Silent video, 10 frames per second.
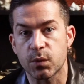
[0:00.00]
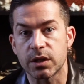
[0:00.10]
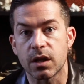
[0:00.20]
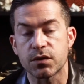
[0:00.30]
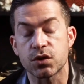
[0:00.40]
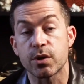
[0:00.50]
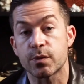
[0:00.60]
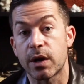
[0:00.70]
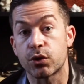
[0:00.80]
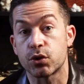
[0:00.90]
that we love so much
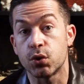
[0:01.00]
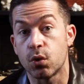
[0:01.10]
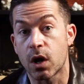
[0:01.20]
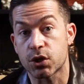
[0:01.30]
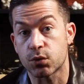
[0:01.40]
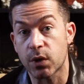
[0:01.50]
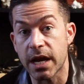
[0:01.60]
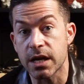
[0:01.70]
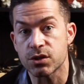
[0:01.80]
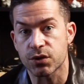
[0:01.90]
about the tool watch
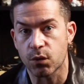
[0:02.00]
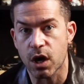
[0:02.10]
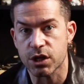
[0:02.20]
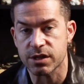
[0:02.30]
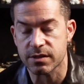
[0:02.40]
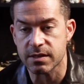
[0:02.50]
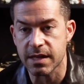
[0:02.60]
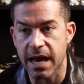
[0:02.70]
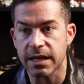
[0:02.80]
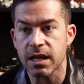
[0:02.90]
range of watches, is
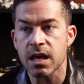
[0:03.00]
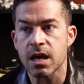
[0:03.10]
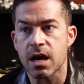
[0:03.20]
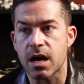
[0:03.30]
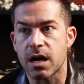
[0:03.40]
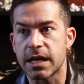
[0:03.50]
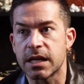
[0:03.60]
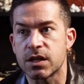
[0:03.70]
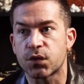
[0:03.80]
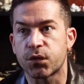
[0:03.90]
that
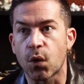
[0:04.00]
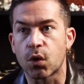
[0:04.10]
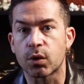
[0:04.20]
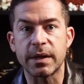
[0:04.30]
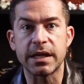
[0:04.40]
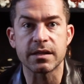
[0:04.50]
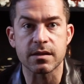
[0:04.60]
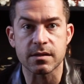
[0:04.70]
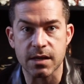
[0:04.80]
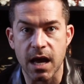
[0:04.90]
it is form meeting
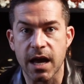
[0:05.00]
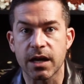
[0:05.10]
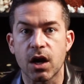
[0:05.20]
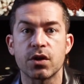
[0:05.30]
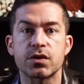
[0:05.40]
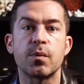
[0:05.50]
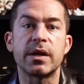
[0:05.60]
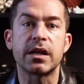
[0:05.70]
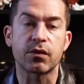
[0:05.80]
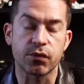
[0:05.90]
design, also meeting